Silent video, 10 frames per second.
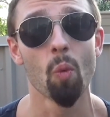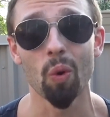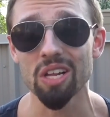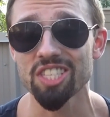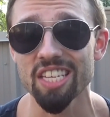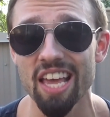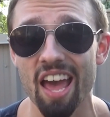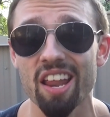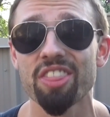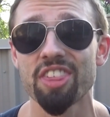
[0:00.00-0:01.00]
Once
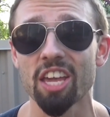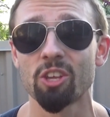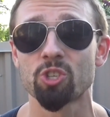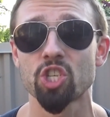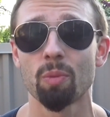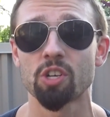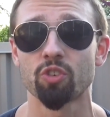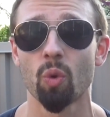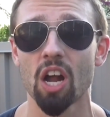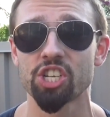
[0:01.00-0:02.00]
again, thank you so much
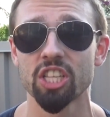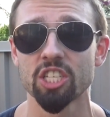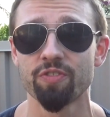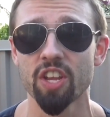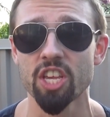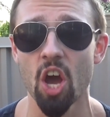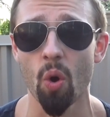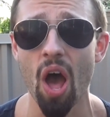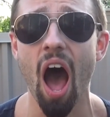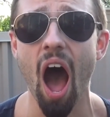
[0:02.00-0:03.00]
for watching this video.